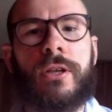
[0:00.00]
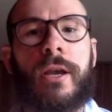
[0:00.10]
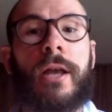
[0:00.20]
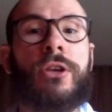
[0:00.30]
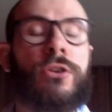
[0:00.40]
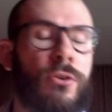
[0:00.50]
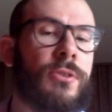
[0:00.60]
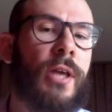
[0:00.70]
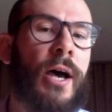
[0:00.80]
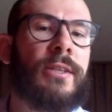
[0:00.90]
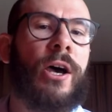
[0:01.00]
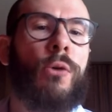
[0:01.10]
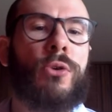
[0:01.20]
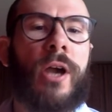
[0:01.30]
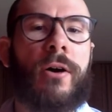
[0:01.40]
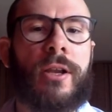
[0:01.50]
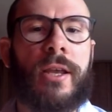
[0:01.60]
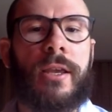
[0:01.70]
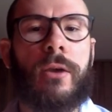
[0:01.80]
And you use that to help you calculate